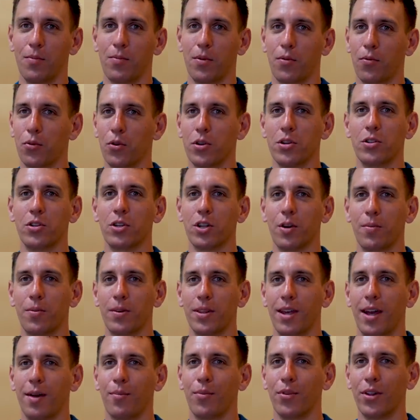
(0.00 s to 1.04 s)
Before you jump
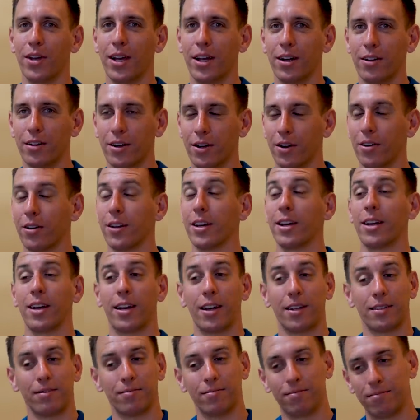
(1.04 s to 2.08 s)
in that plane, you're like,
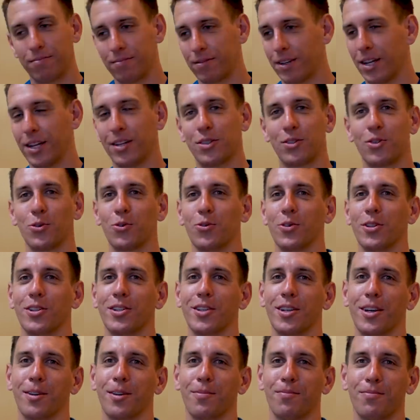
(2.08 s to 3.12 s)
okay, I can't screw
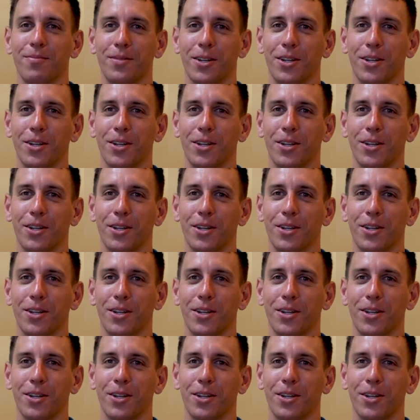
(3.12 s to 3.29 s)
this up.